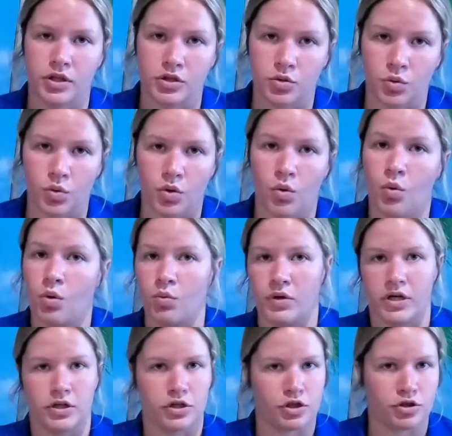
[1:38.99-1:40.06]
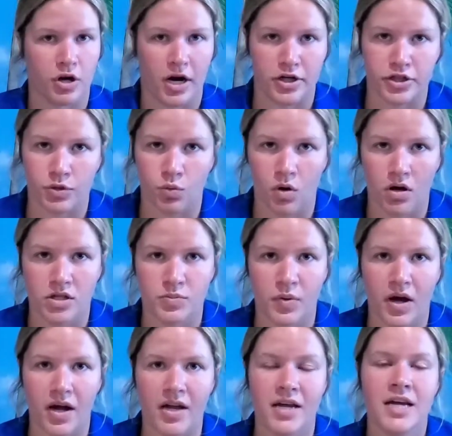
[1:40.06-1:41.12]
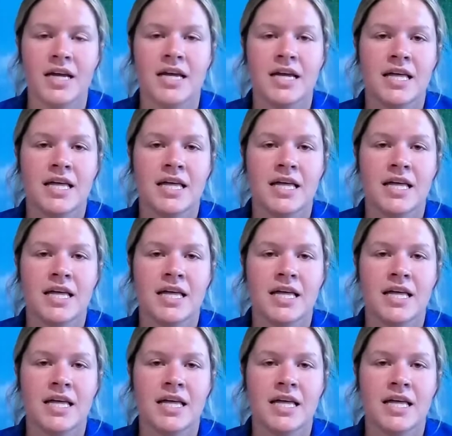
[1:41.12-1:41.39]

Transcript: the door or when a distraction walks by.